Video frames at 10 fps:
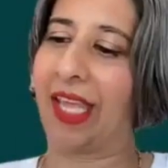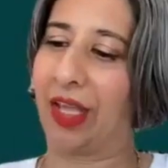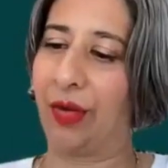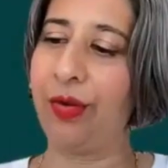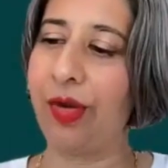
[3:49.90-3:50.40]

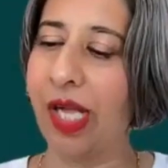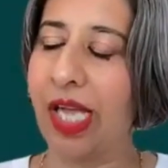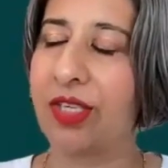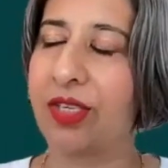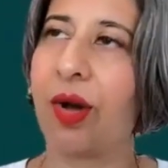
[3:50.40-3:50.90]
Thank you.
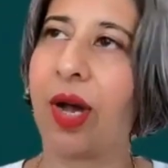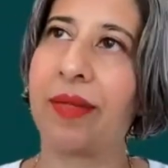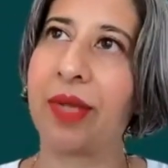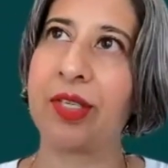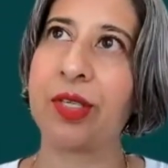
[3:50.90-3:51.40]
So
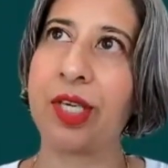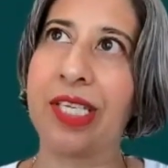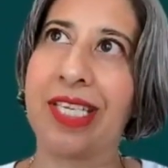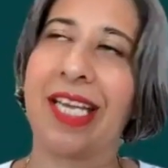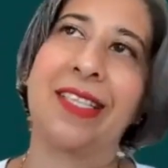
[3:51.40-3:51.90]
I'm just going
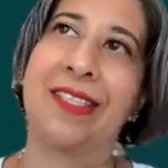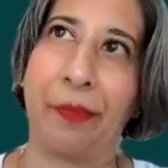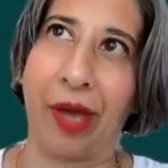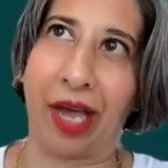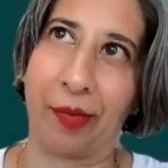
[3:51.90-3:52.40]
to take a
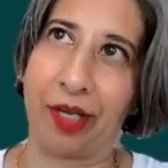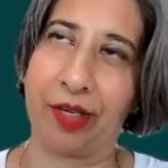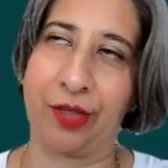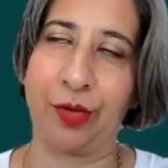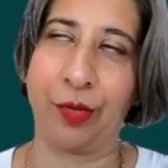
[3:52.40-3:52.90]
step back
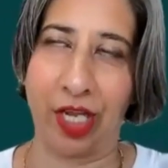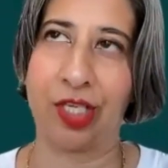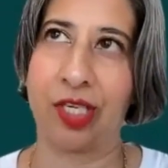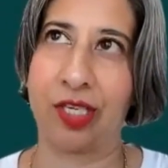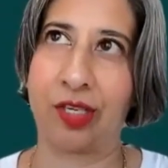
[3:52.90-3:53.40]
because you
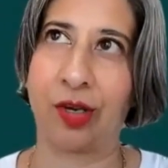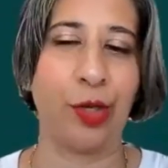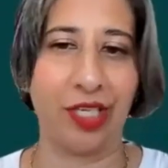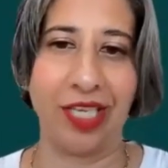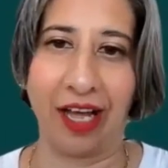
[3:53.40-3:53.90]
mentioned
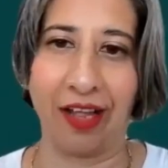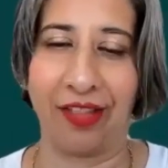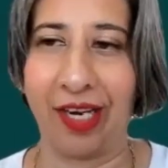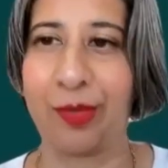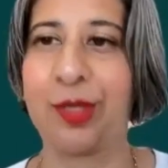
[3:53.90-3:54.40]
community health,
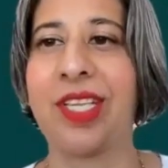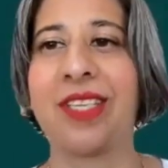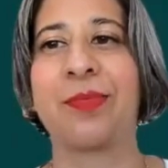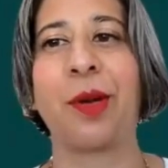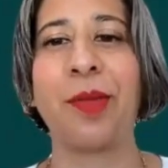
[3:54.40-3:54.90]
and I'm sure
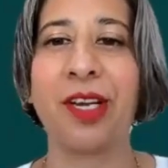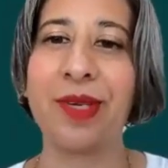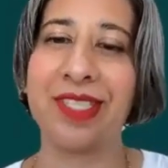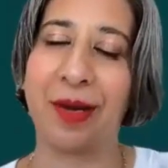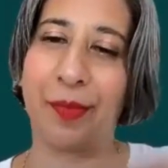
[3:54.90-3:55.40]
there's probably going to
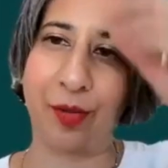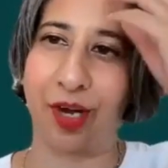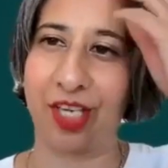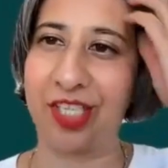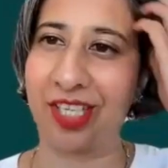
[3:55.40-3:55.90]
be somebody
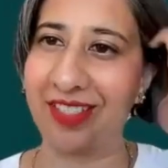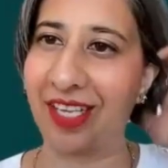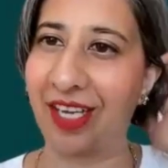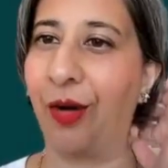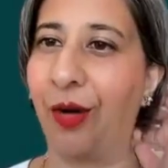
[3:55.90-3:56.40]
watching this
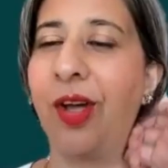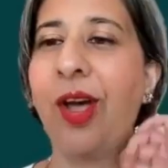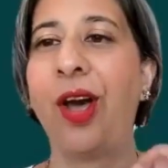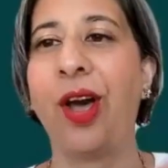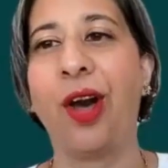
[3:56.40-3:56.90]
and go,
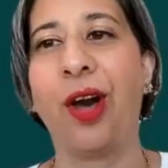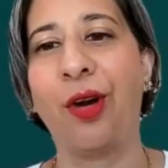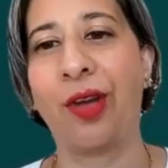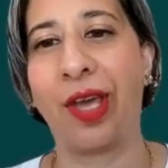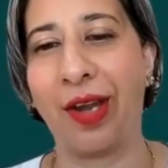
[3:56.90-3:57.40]

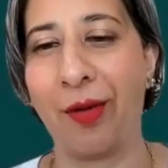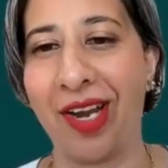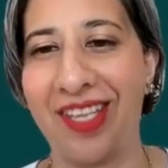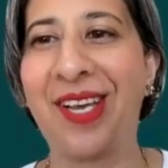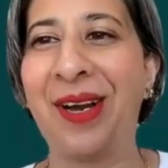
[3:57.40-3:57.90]
okay, now
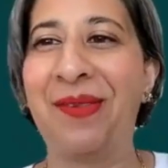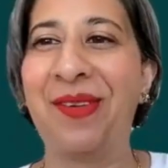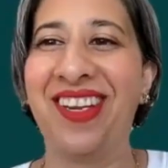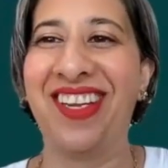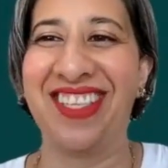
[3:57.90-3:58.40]
what is
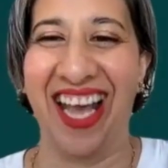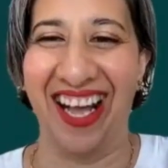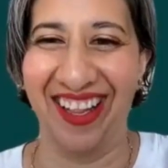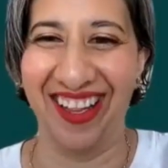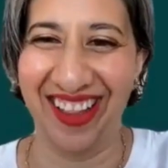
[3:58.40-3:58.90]
community
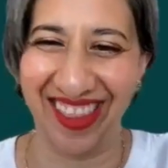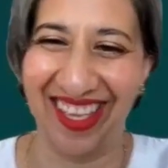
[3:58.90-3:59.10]
health?